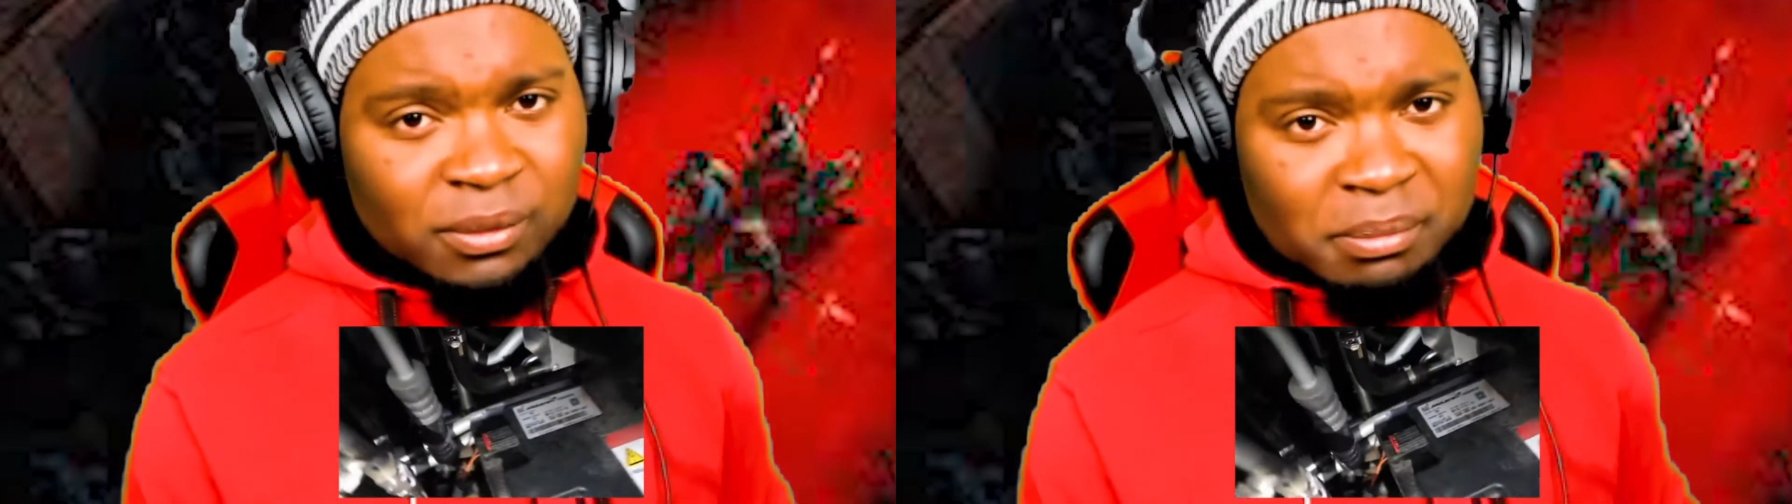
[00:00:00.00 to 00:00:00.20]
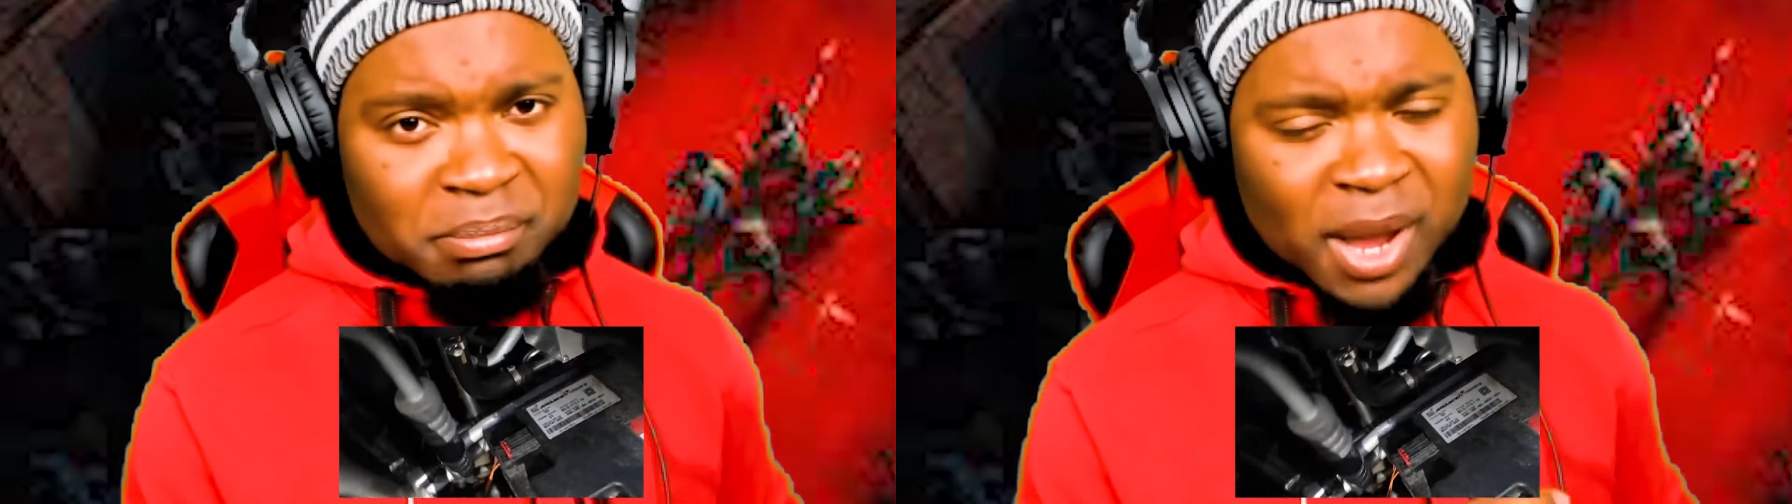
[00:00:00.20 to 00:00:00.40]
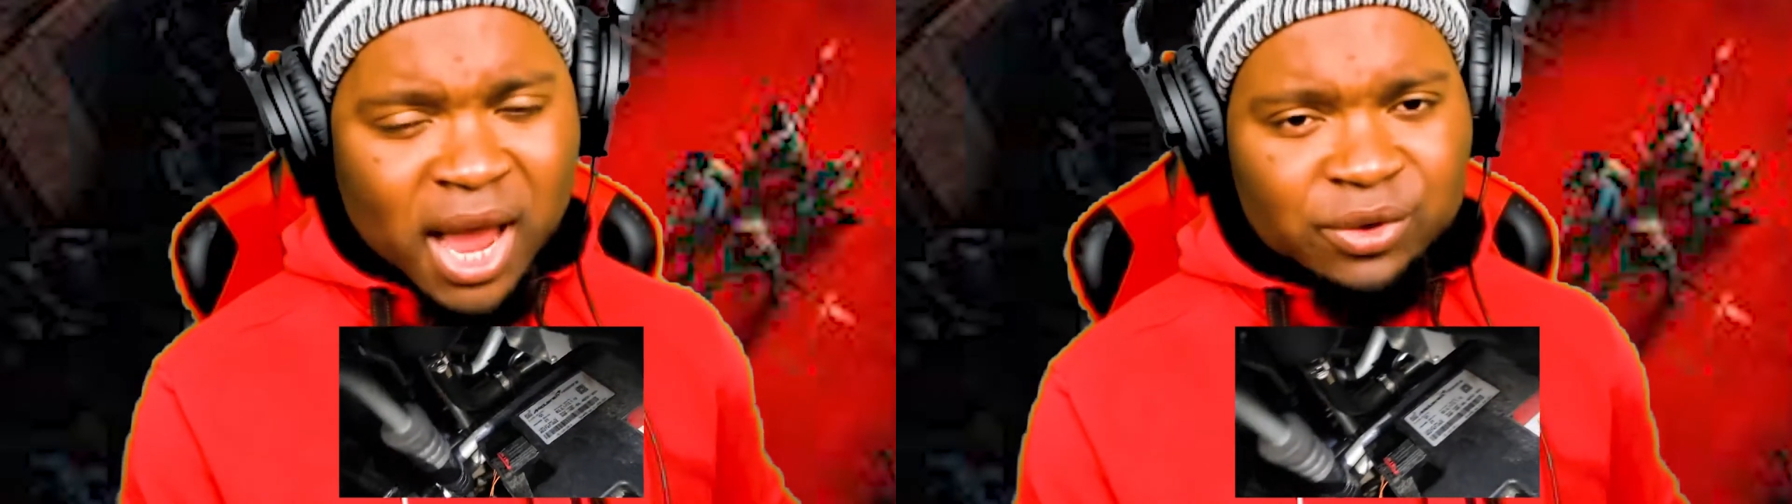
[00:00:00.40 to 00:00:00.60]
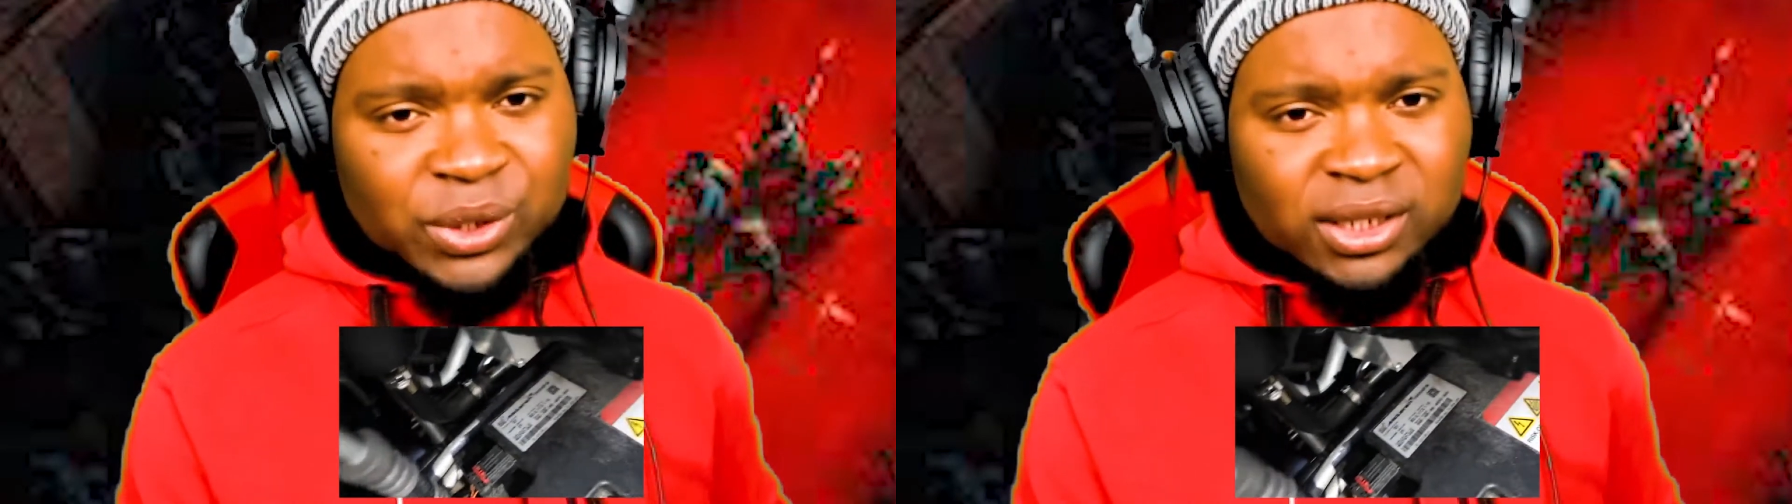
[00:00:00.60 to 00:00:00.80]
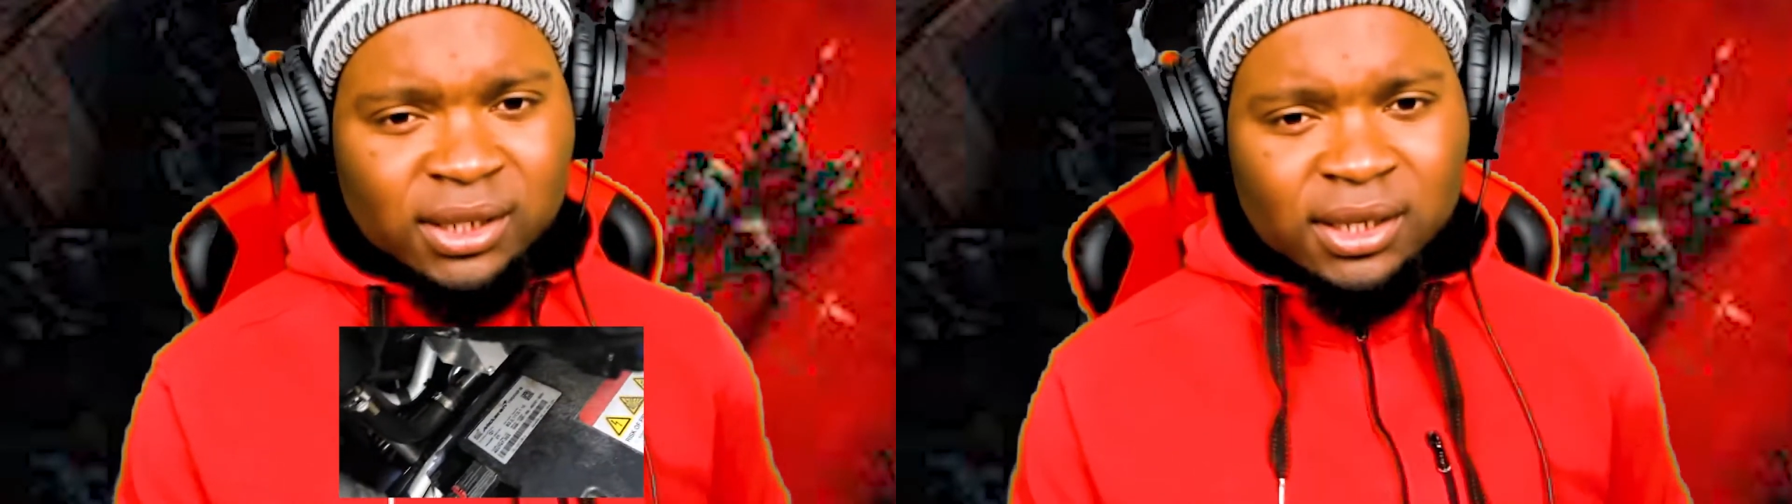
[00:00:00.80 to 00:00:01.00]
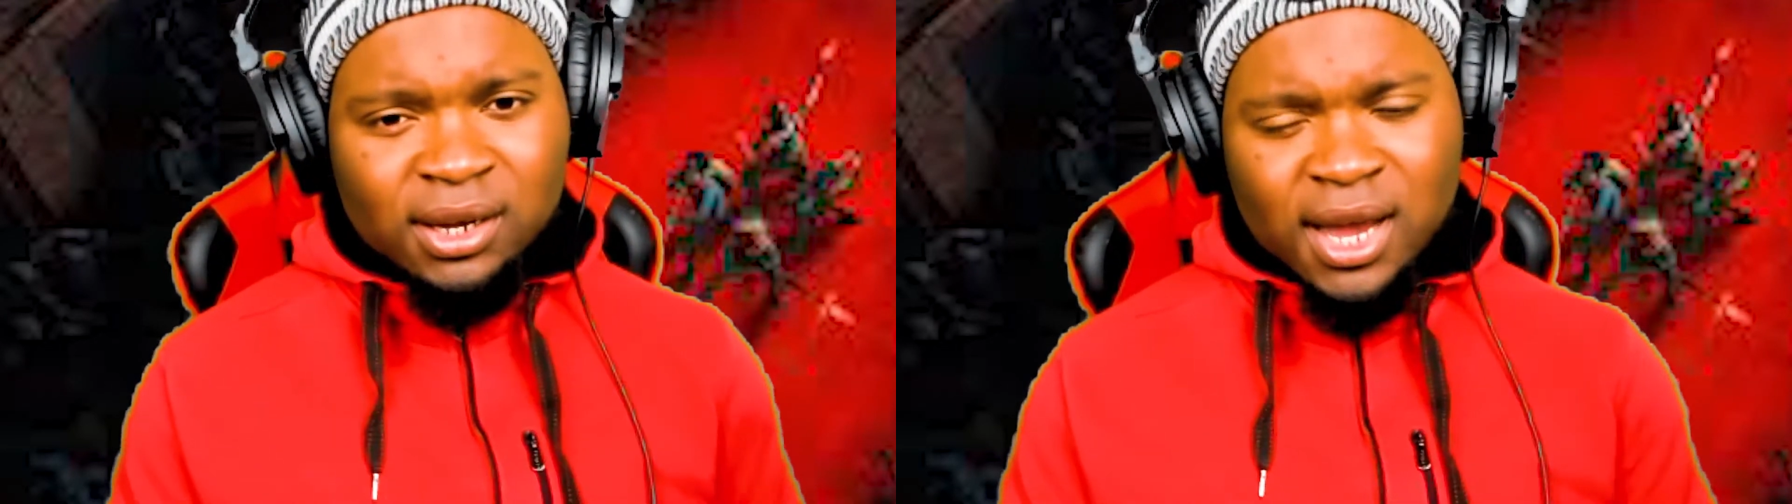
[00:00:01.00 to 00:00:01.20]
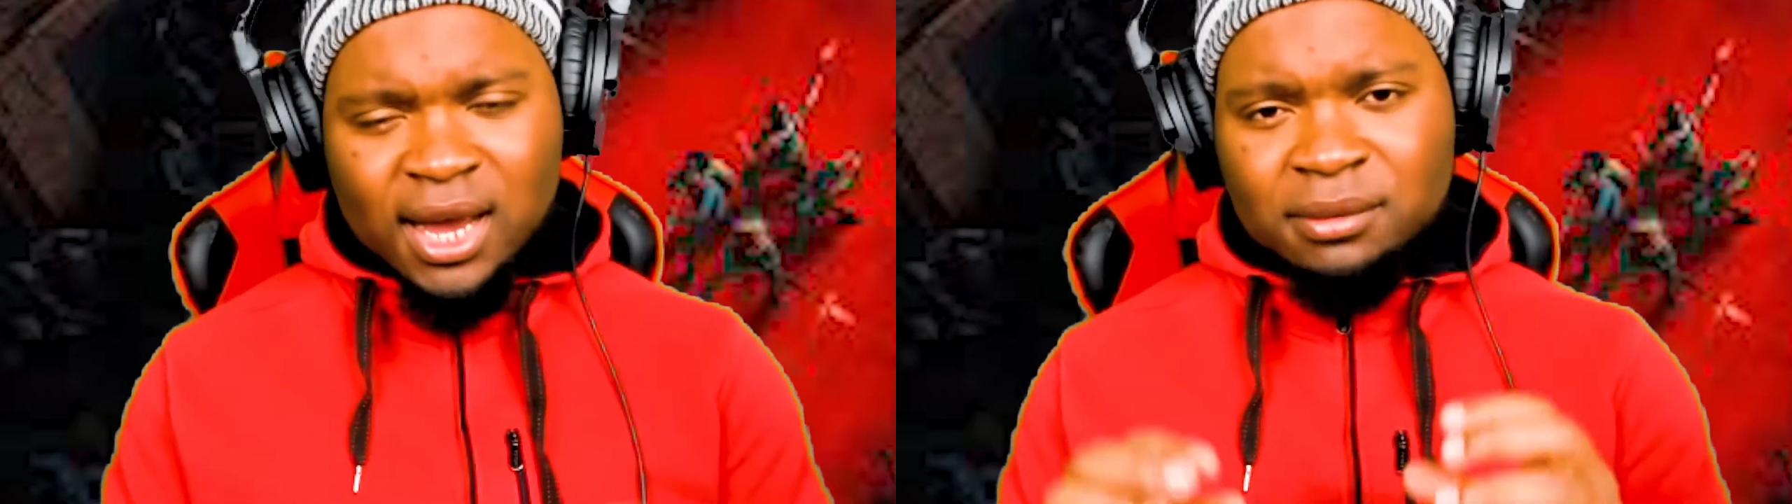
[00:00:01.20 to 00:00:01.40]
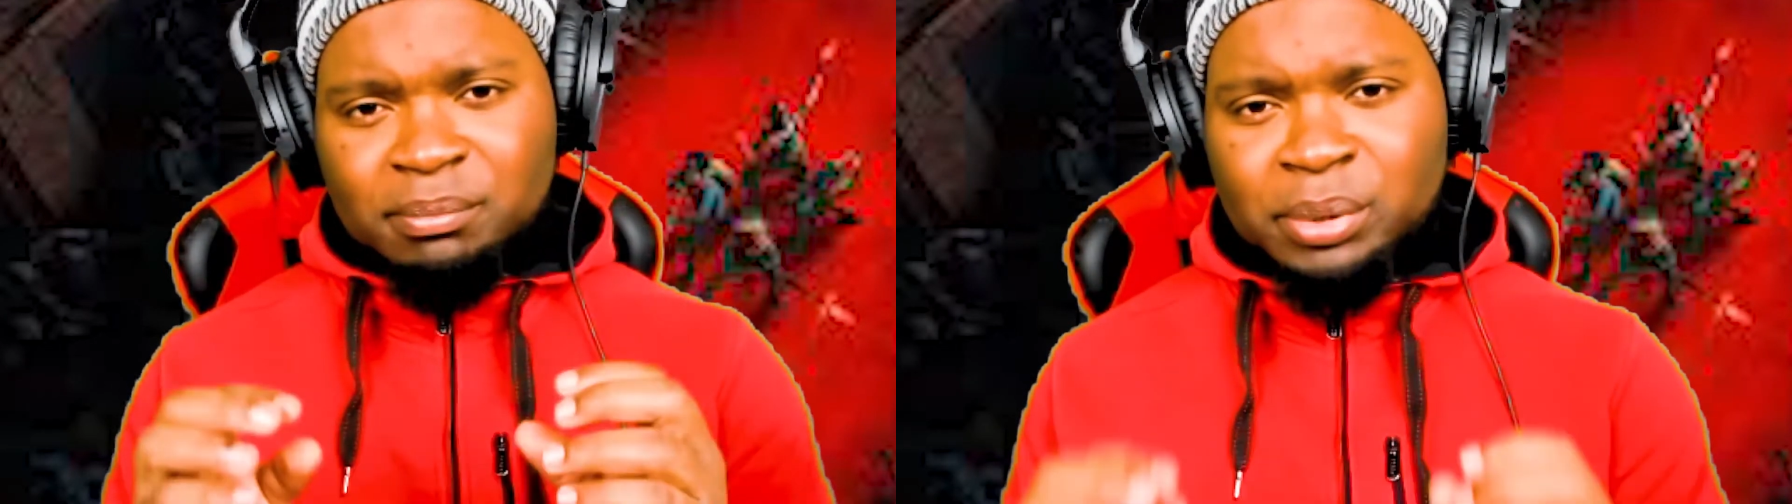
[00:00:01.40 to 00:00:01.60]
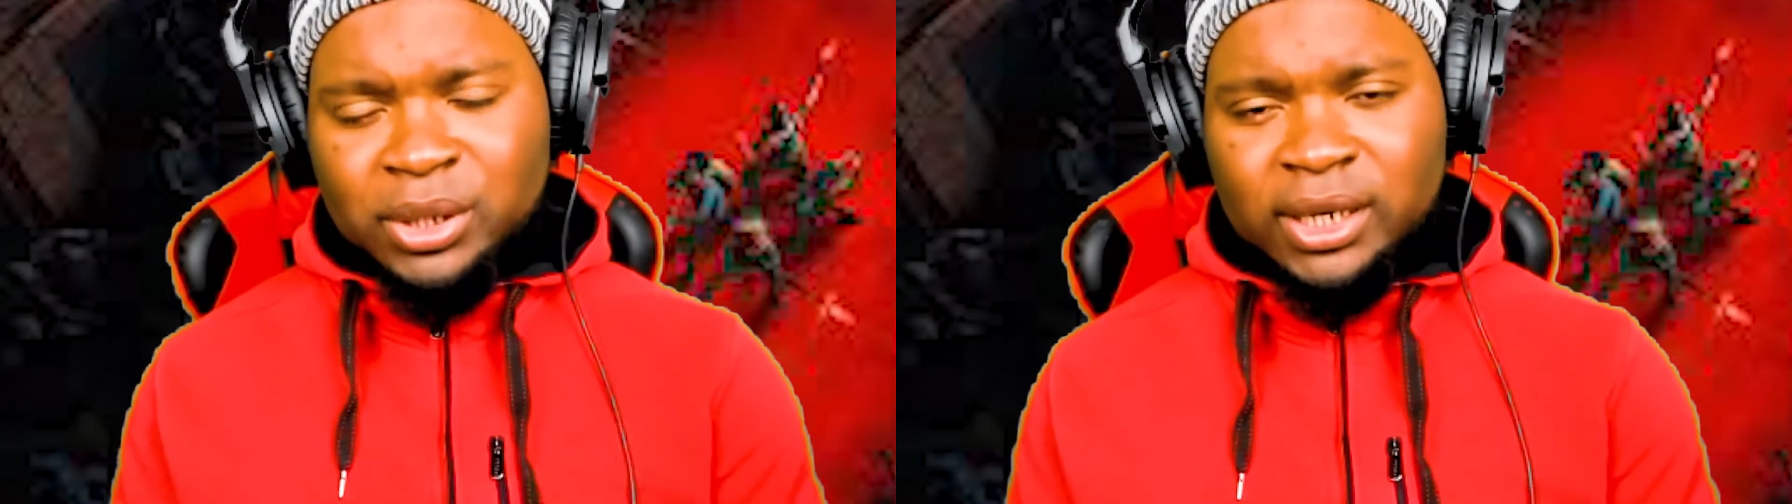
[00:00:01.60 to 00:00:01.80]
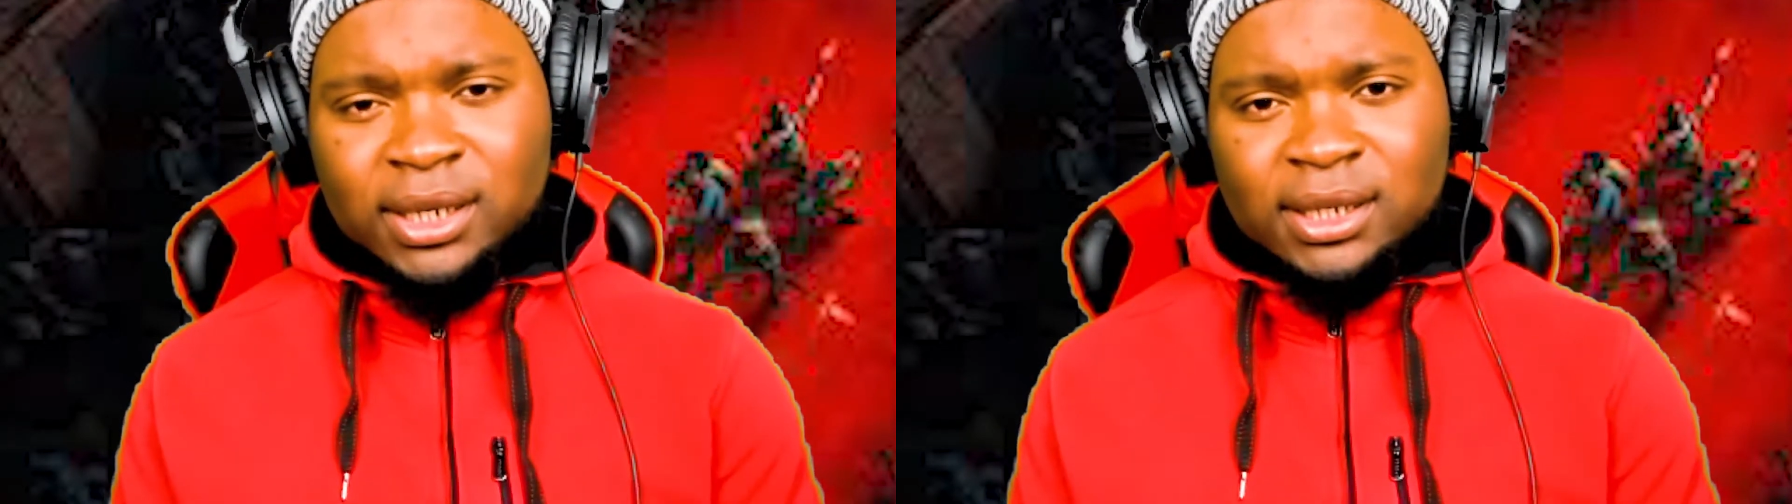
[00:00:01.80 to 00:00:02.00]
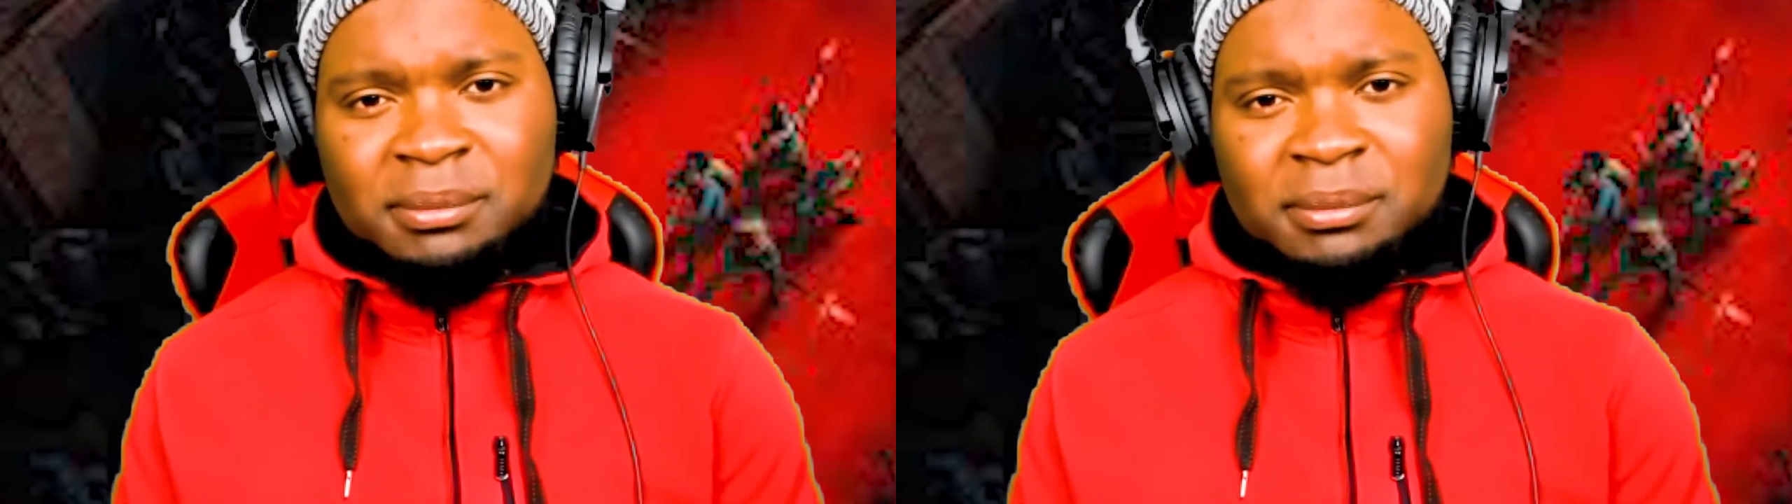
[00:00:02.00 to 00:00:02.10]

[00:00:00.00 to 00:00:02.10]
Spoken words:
battery and put it in the